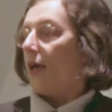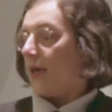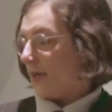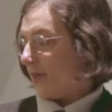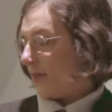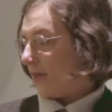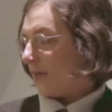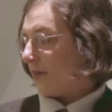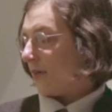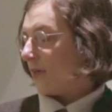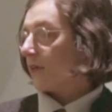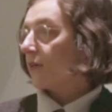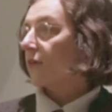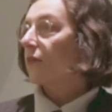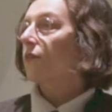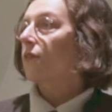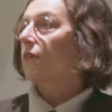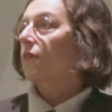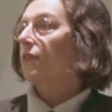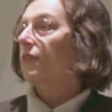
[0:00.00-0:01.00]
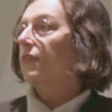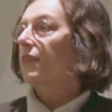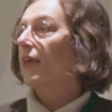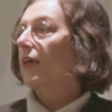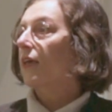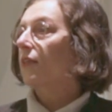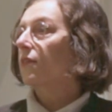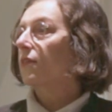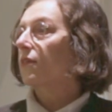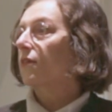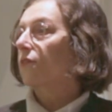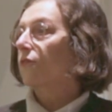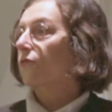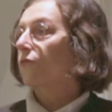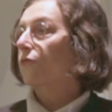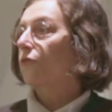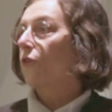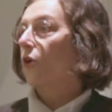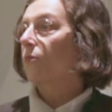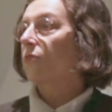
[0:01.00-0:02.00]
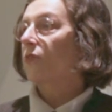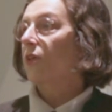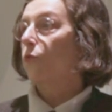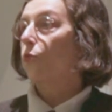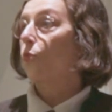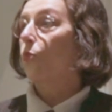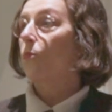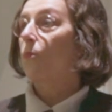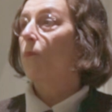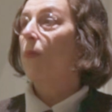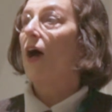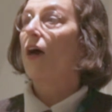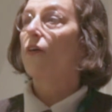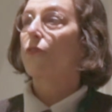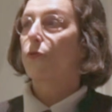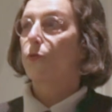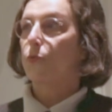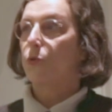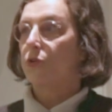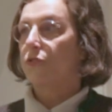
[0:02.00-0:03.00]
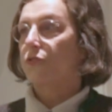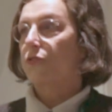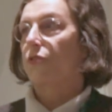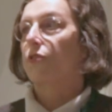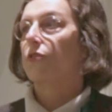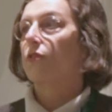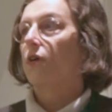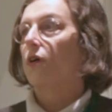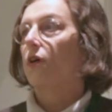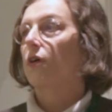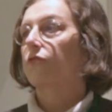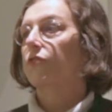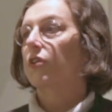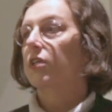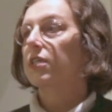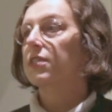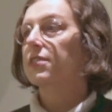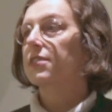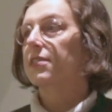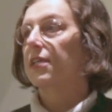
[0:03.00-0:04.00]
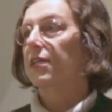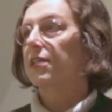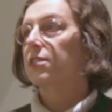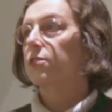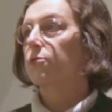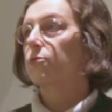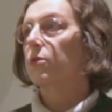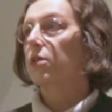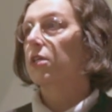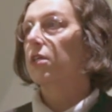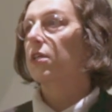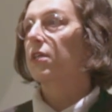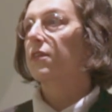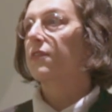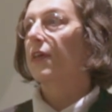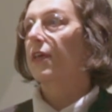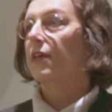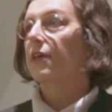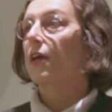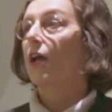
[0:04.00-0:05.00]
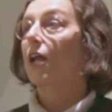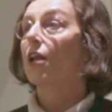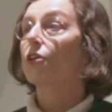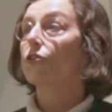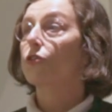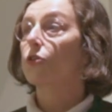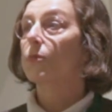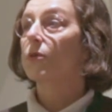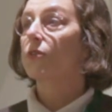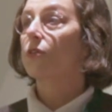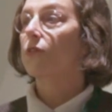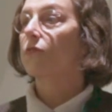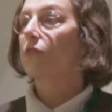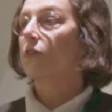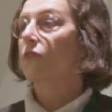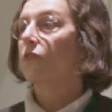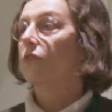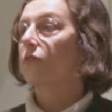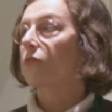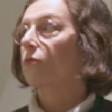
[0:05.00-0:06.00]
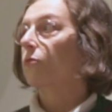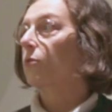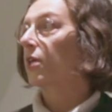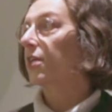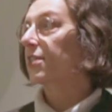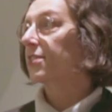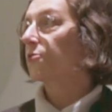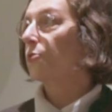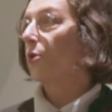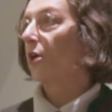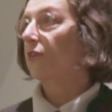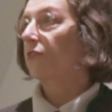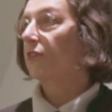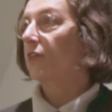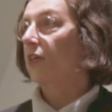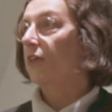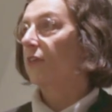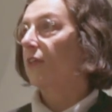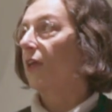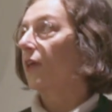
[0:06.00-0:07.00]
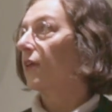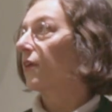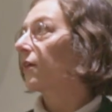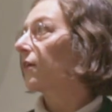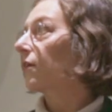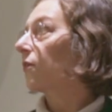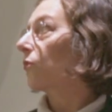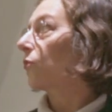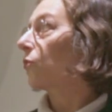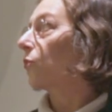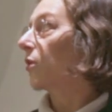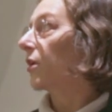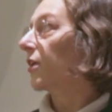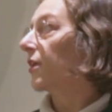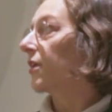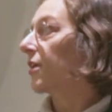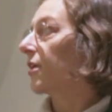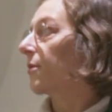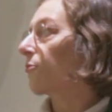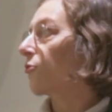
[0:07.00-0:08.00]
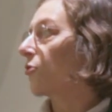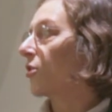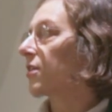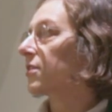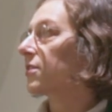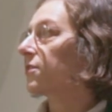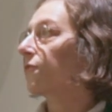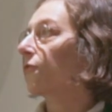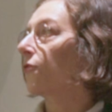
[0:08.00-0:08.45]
Then from the bath water of the insects, we take a little bit of it, we extract DNA, we keep rest